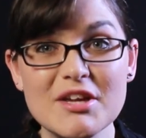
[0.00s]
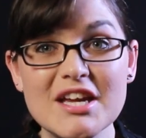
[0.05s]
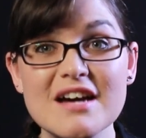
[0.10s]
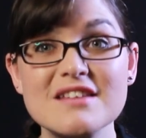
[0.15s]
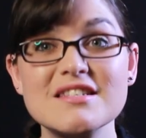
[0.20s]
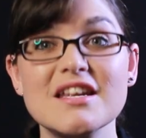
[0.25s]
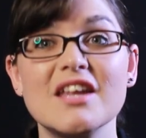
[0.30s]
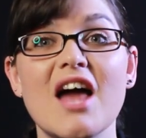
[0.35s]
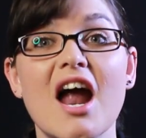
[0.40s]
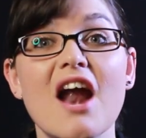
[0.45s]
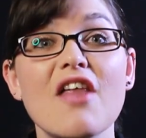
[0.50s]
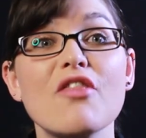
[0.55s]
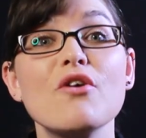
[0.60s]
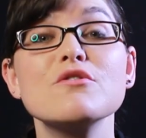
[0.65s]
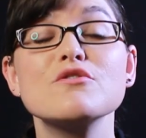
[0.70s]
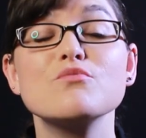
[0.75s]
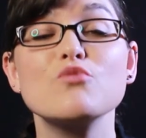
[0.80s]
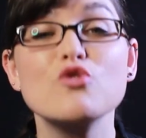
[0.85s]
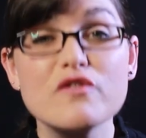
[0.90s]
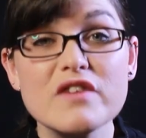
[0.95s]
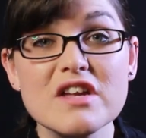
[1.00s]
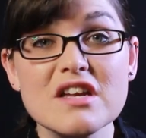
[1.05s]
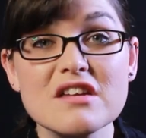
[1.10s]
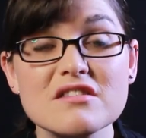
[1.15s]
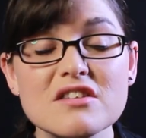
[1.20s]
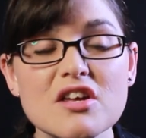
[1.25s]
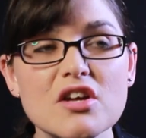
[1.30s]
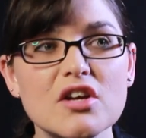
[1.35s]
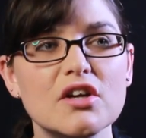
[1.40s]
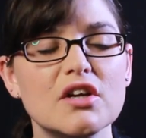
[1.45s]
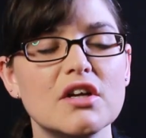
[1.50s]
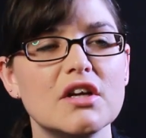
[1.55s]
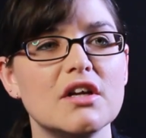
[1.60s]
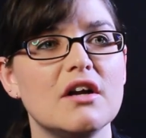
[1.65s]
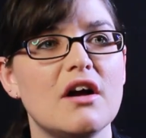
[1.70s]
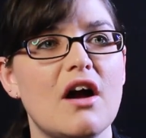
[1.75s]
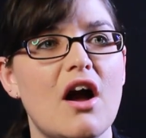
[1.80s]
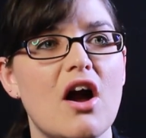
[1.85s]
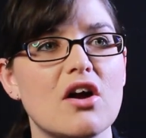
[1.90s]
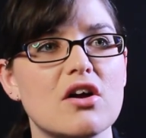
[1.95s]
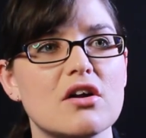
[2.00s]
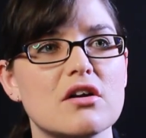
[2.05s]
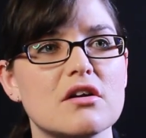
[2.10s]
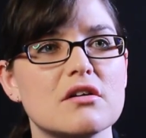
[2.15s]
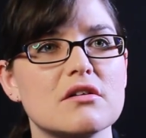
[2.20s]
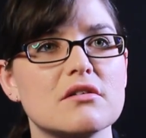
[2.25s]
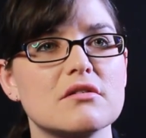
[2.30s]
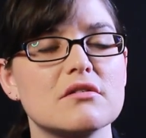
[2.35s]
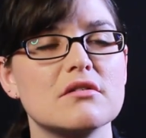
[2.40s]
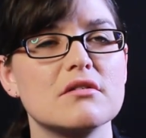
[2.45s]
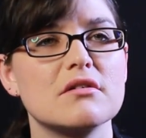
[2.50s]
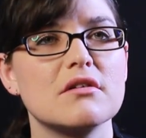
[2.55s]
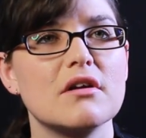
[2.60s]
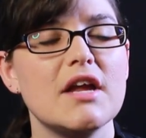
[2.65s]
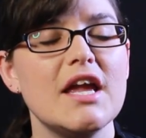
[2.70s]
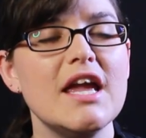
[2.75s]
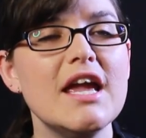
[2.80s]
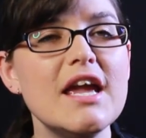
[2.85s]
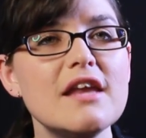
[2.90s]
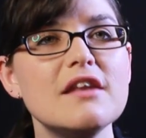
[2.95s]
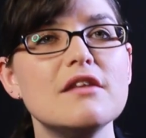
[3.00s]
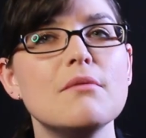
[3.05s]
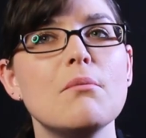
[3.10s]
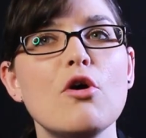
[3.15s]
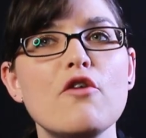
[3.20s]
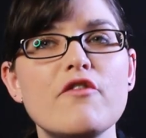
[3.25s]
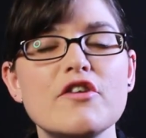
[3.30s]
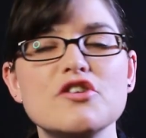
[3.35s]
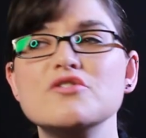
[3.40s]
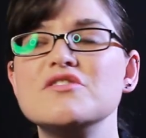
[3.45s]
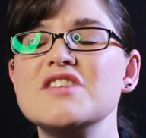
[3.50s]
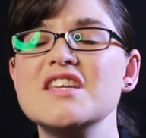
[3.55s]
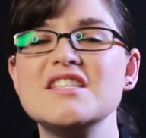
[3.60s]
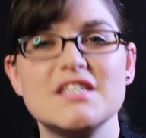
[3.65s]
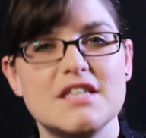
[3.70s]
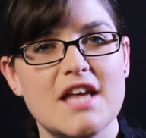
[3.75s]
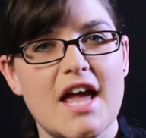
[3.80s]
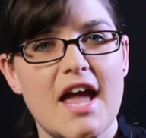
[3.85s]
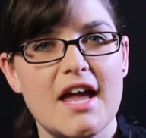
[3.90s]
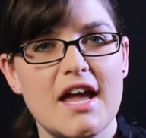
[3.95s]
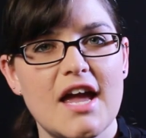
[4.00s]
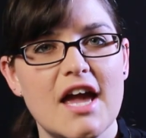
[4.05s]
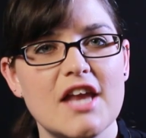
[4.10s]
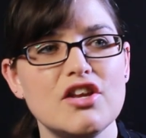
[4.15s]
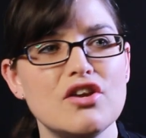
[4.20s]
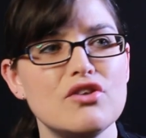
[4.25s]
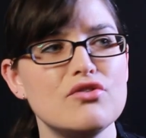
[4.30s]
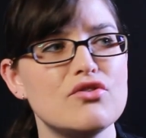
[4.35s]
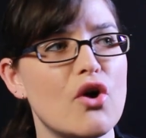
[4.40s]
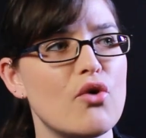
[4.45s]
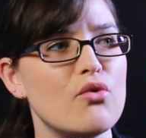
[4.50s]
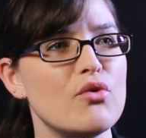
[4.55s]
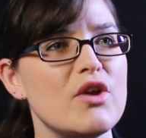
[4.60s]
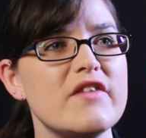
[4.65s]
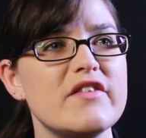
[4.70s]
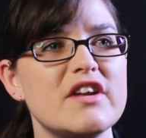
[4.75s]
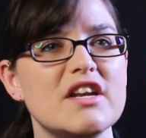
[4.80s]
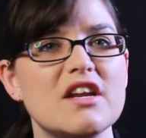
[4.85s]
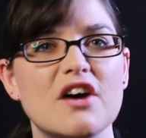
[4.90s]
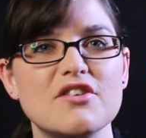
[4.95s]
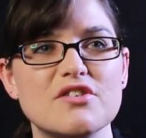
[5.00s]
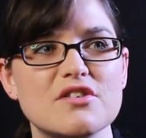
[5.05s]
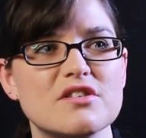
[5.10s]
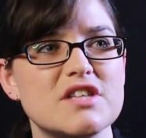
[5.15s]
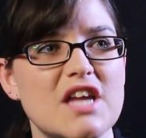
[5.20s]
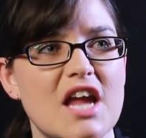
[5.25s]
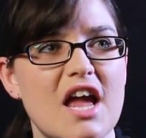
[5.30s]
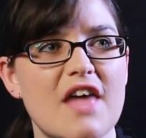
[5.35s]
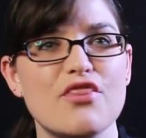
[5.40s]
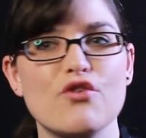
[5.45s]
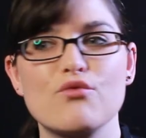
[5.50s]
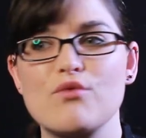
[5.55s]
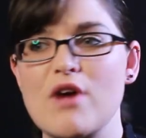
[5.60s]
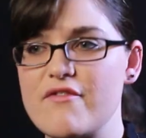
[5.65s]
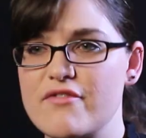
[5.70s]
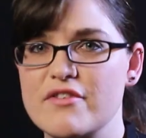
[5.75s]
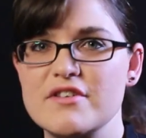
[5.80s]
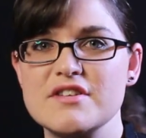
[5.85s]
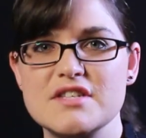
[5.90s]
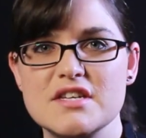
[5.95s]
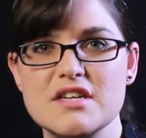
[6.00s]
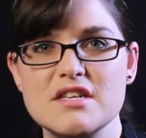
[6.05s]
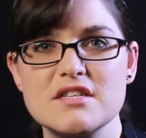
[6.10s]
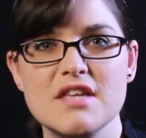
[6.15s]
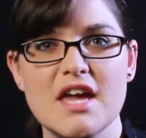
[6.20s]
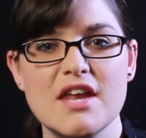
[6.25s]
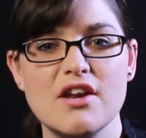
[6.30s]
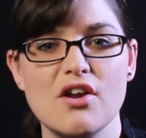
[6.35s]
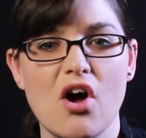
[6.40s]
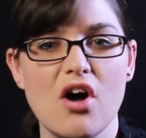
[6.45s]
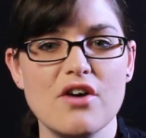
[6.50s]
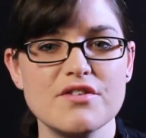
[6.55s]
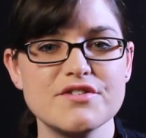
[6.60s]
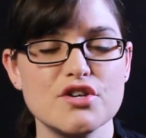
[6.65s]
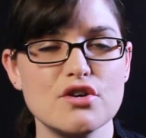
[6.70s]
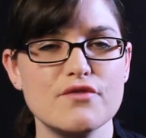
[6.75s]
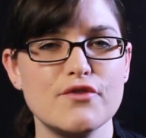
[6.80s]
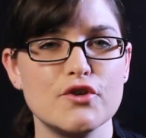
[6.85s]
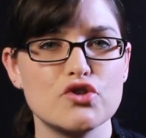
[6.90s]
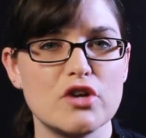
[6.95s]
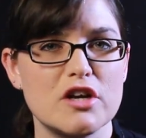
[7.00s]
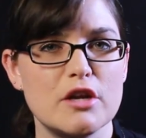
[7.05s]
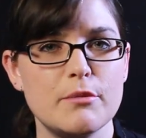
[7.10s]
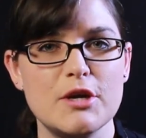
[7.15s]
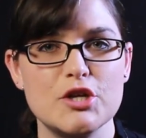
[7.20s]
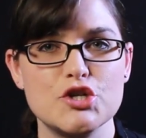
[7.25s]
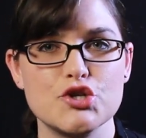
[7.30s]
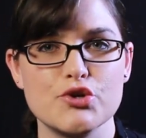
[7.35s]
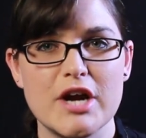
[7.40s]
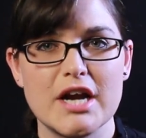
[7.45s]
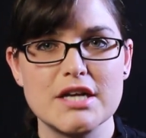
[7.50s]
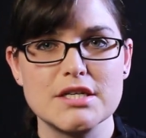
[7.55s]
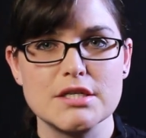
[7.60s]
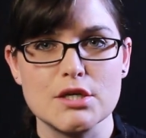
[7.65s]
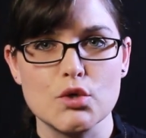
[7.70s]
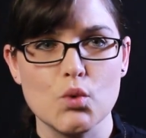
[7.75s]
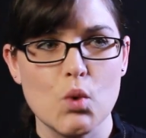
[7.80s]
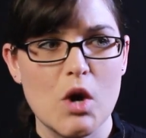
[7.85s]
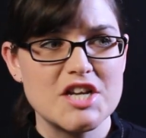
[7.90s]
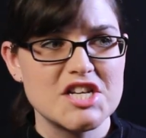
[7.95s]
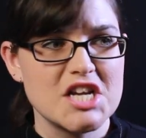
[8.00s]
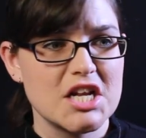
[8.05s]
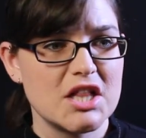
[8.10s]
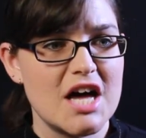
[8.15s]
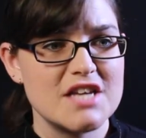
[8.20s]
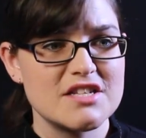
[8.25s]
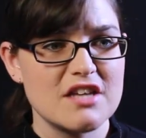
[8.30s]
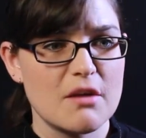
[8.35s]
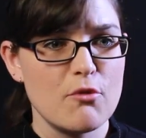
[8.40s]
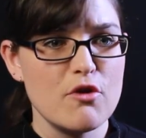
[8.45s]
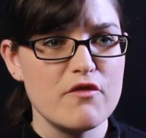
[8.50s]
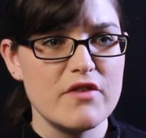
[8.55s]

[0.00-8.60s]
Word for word: because a lot of those movies are in movies you see today and you don't even understand the references. And also, if you're trying to be a director, watching classic